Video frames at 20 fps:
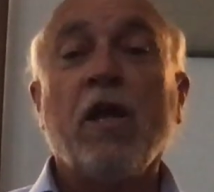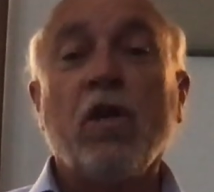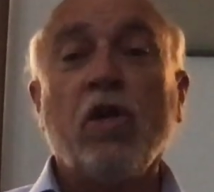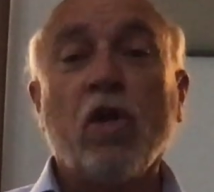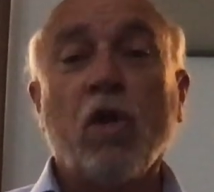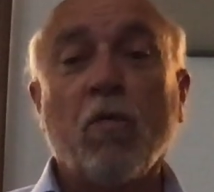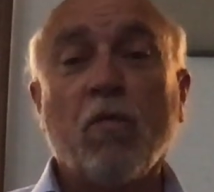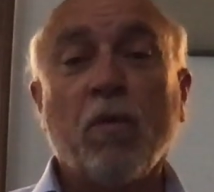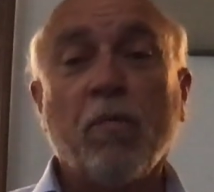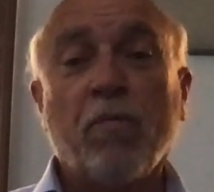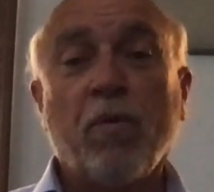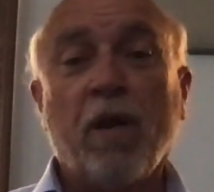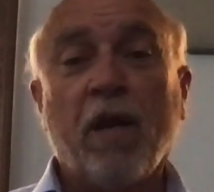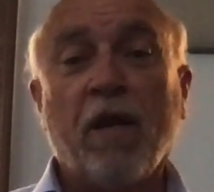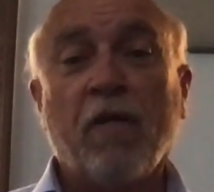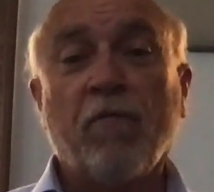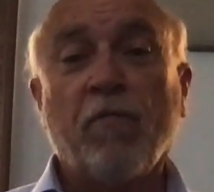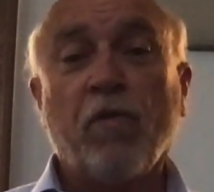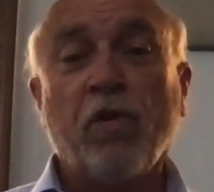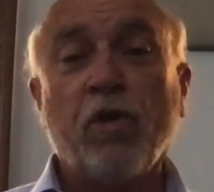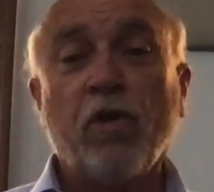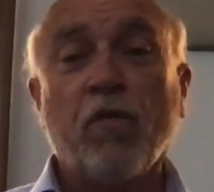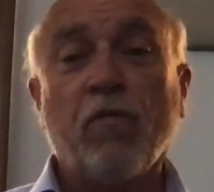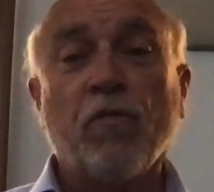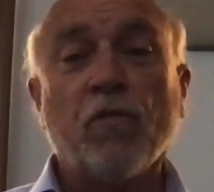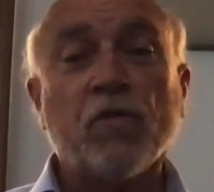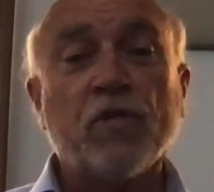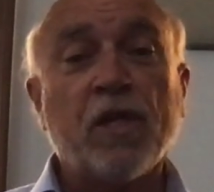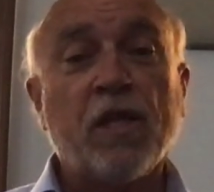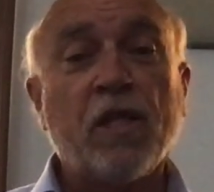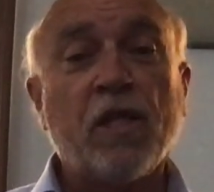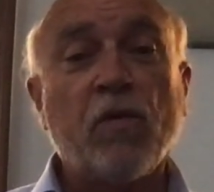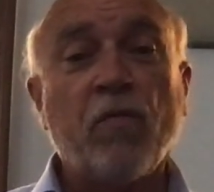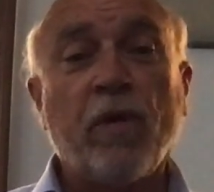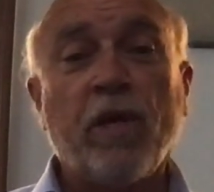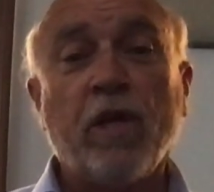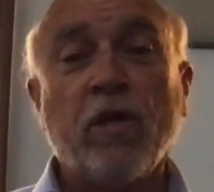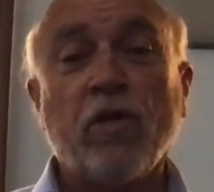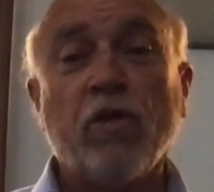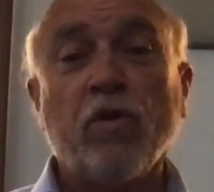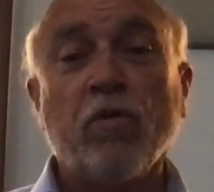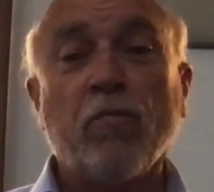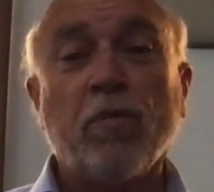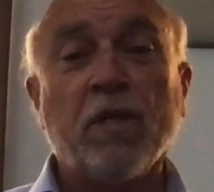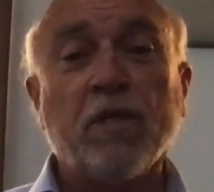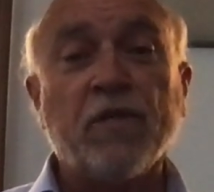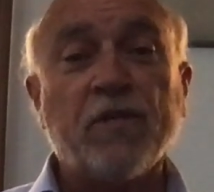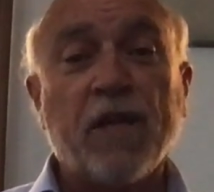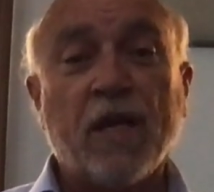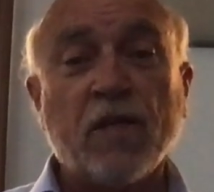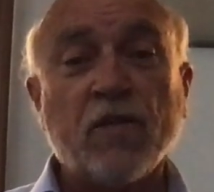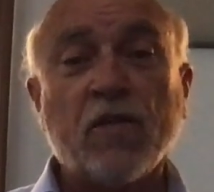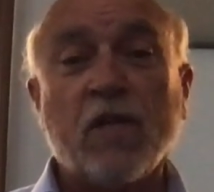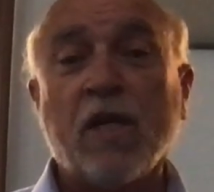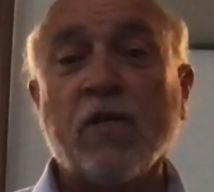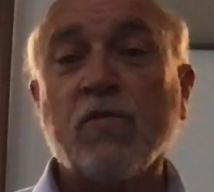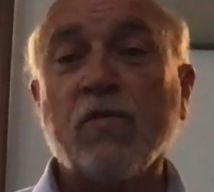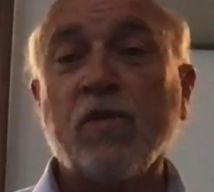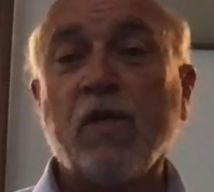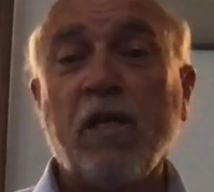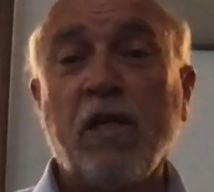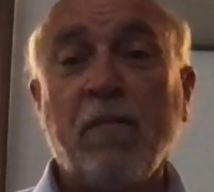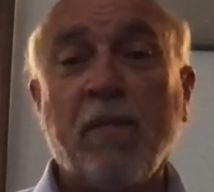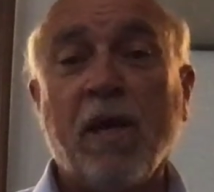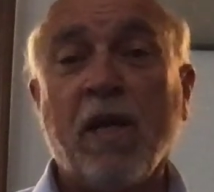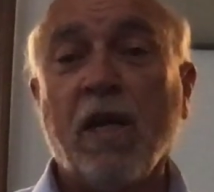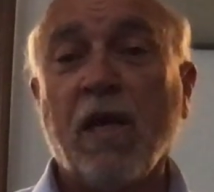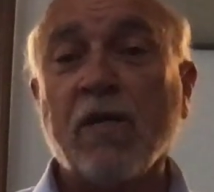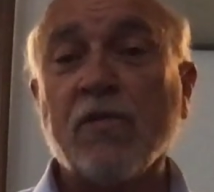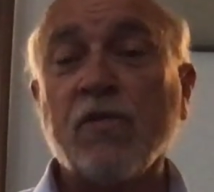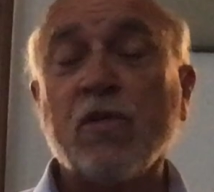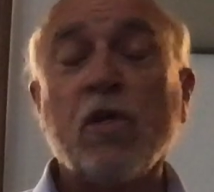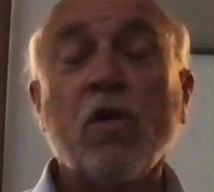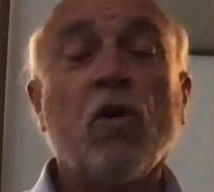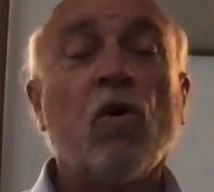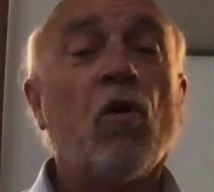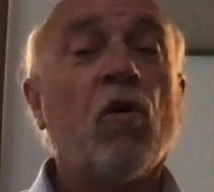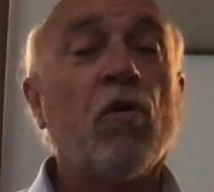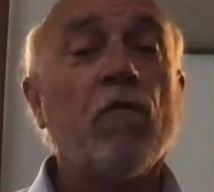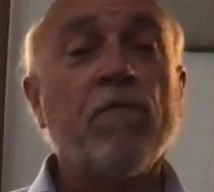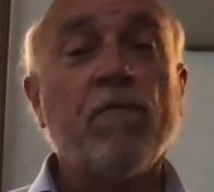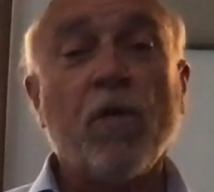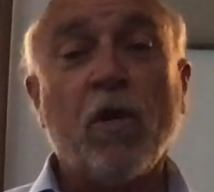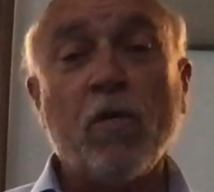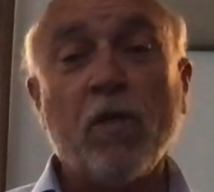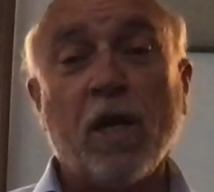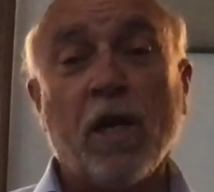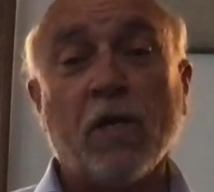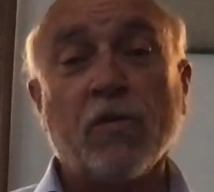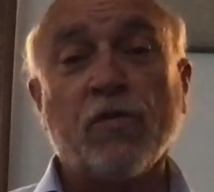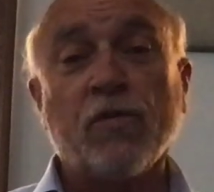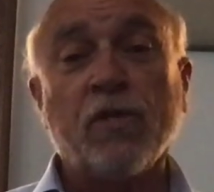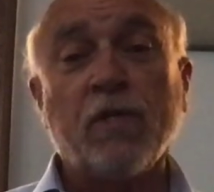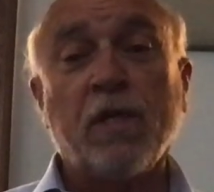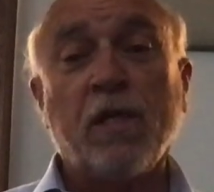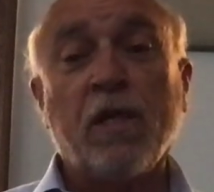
Know we're praying for you. If there's anything we can do, please text us, email us, or phone us.